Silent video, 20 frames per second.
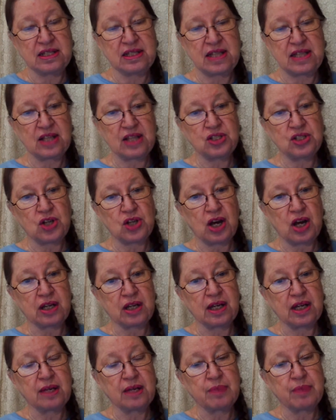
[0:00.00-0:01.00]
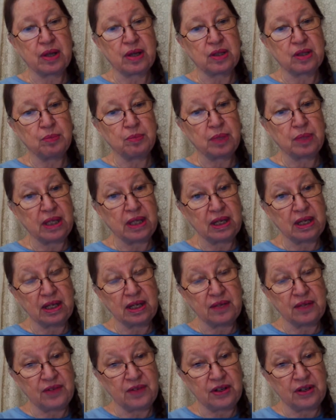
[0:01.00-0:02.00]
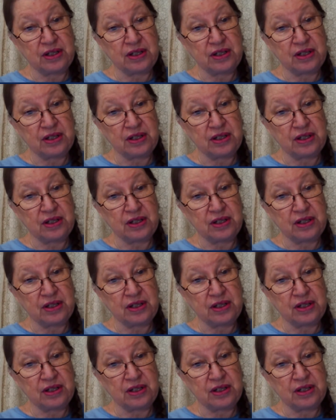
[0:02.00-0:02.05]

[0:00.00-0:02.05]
that's talking about the beginning of